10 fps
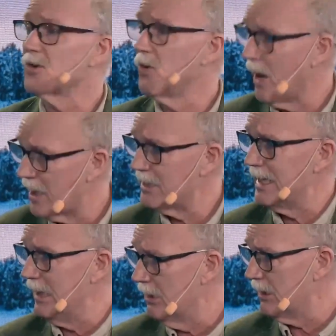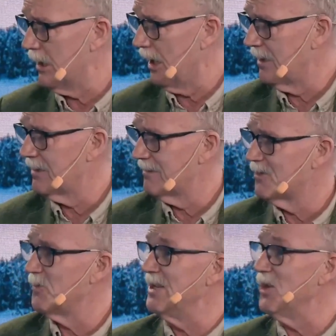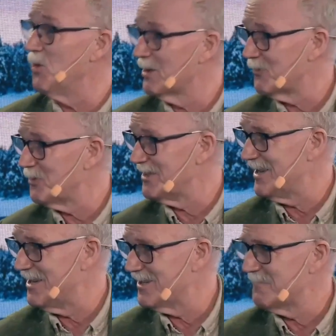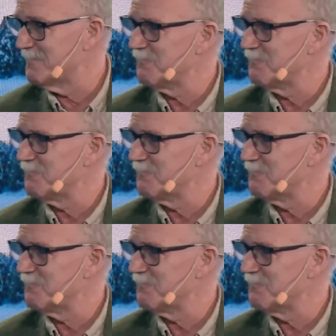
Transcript: quality look like? Do we know it if we see it?